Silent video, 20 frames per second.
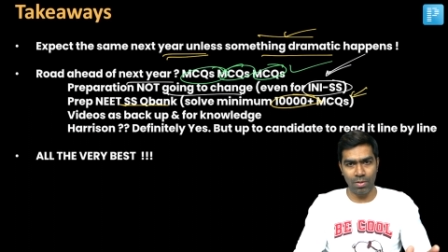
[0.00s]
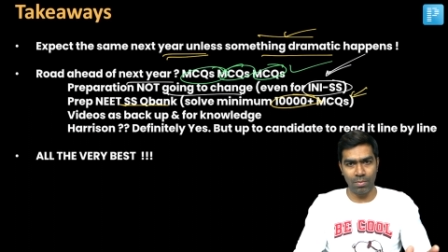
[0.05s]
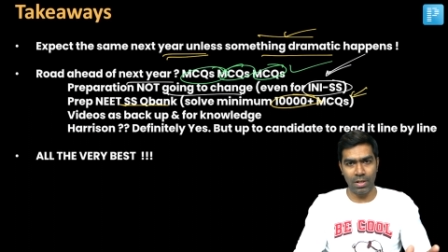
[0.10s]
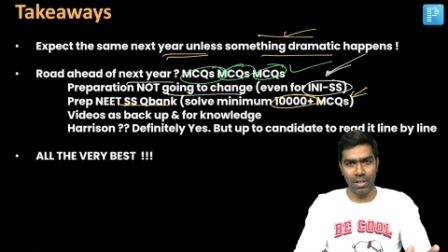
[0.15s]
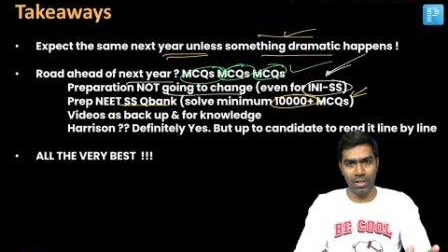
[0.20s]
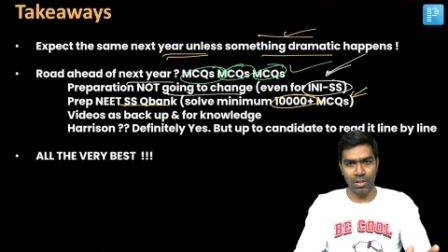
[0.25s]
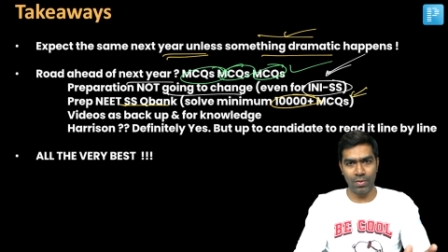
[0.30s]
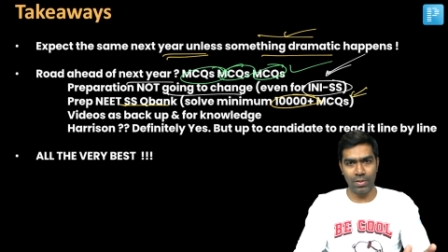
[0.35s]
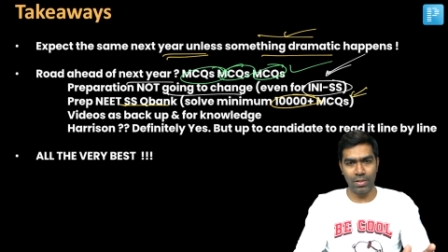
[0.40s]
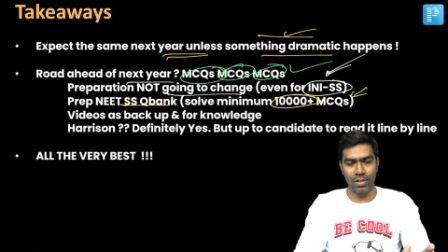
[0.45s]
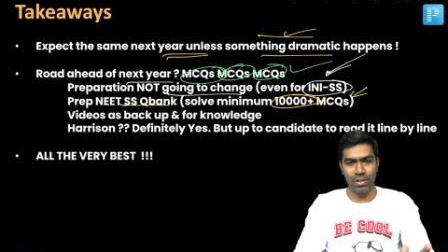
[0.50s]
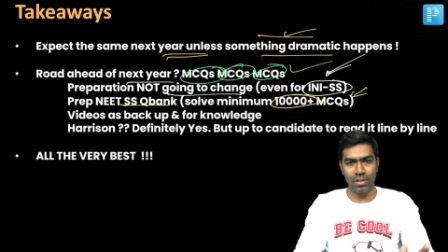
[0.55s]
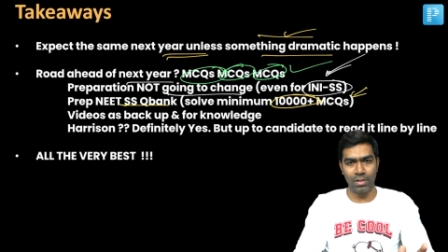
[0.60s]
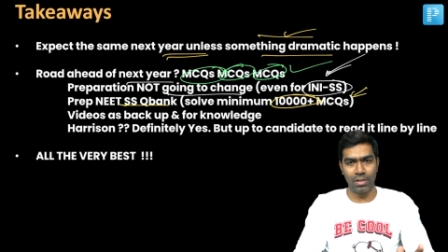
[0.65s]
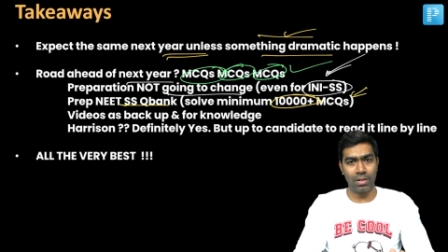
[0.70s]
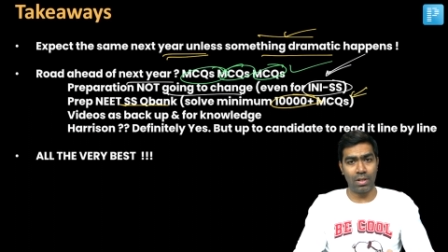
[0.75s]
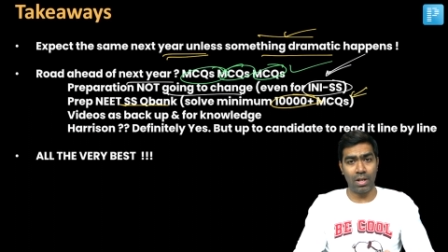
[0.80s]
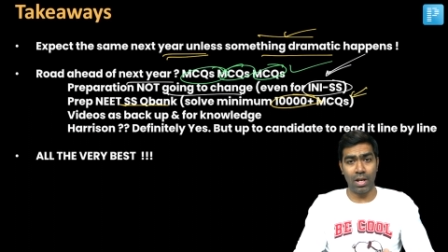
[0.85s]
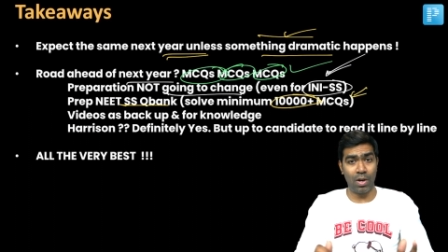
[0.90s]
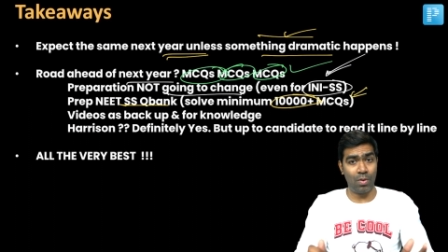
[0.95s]
plus questions,
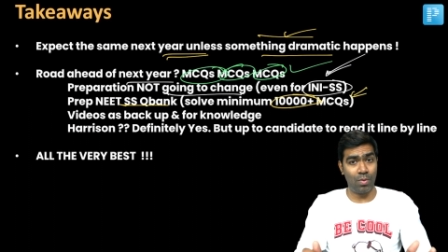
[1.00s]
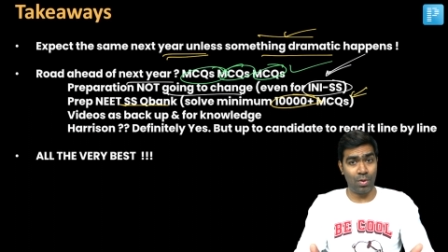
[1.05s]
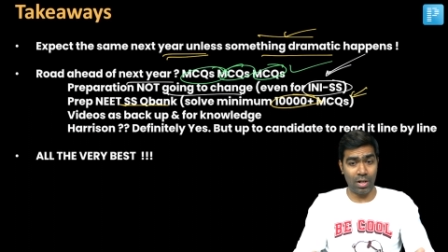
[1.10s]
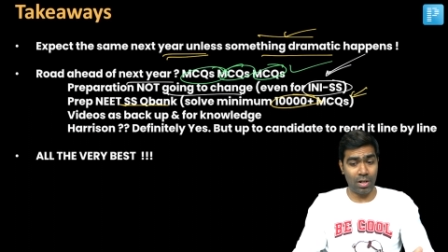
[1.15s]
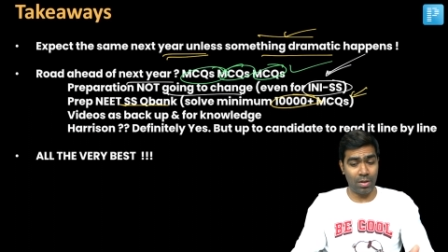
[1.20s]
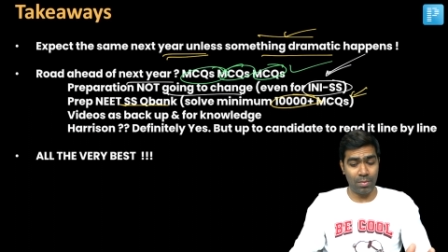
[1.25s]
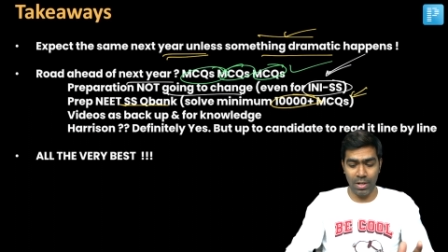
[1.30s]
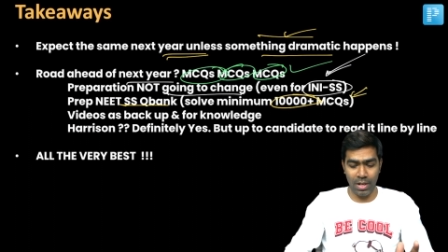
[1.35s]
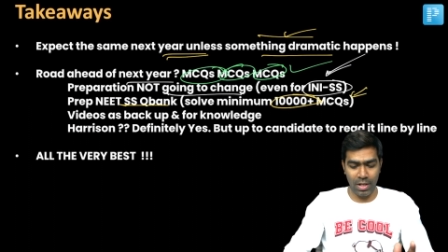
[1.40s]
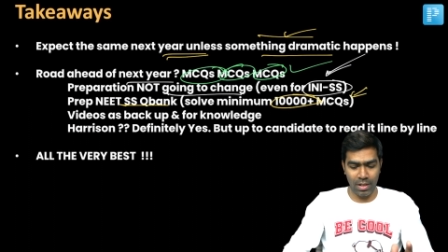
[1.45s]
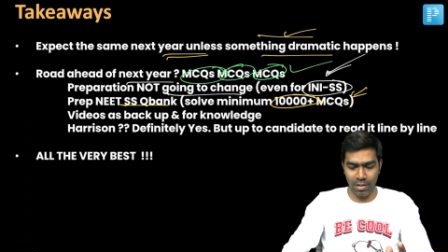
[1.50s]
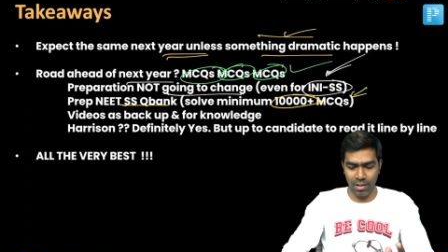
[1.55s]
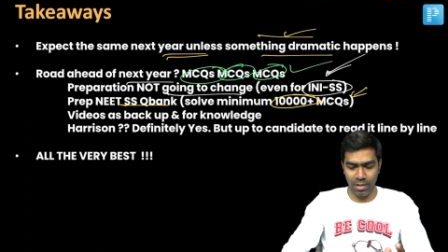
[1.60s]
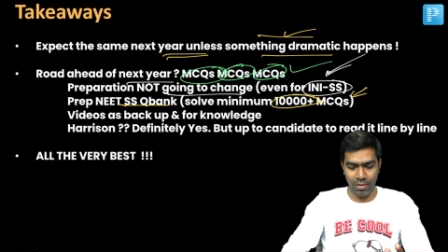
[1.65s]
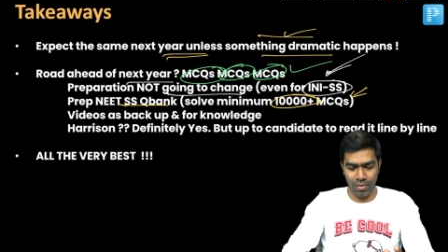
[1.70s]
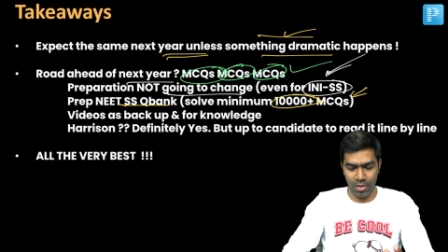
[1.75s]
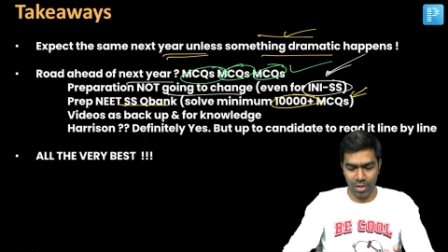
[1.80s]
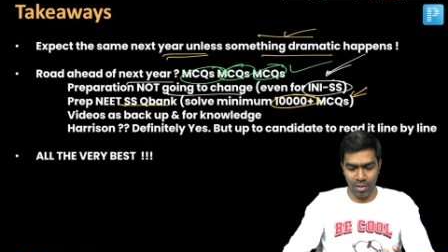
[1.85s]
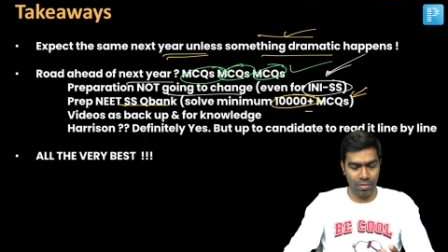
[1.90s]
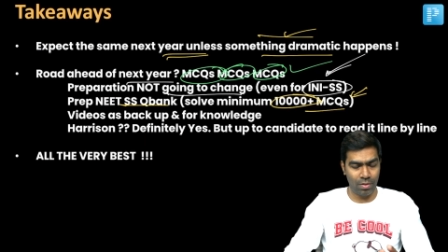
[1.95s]
I would recommend like
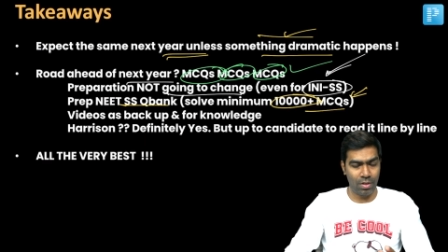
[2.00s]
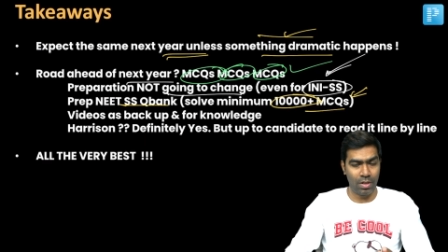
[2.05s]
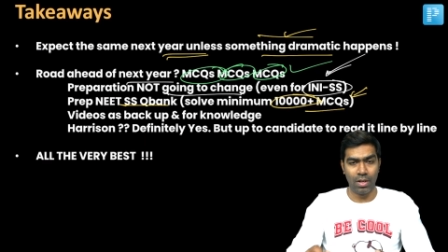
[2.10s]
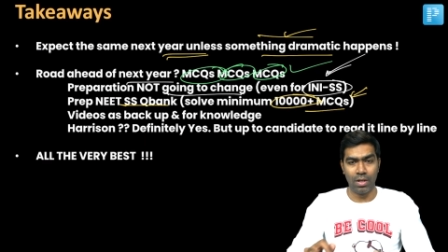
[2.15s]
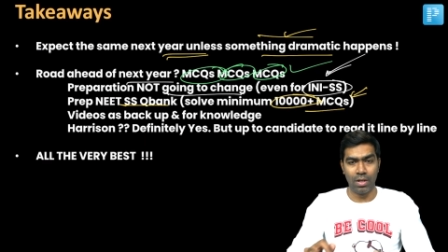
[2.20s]
if you're